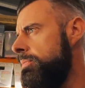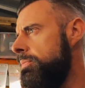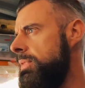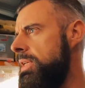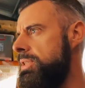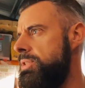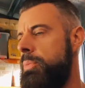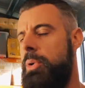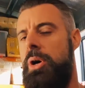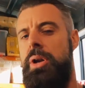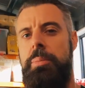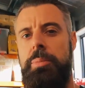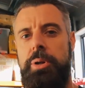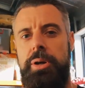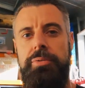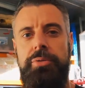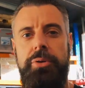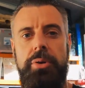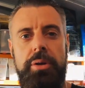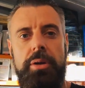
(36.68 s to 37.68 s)
That's the word I'm
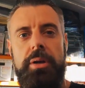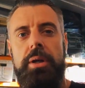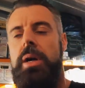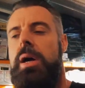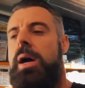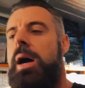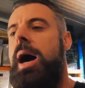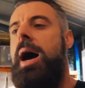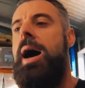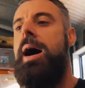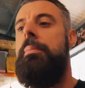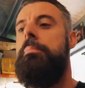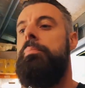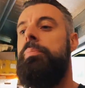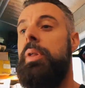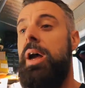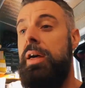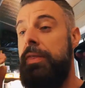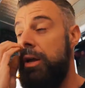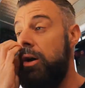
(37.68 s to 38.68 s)
looking for.
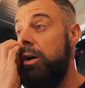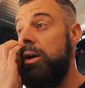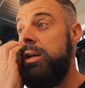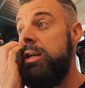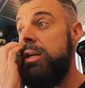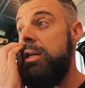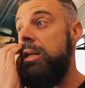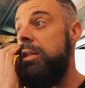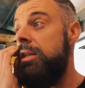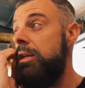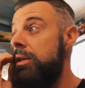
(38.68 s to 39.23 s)
And the idea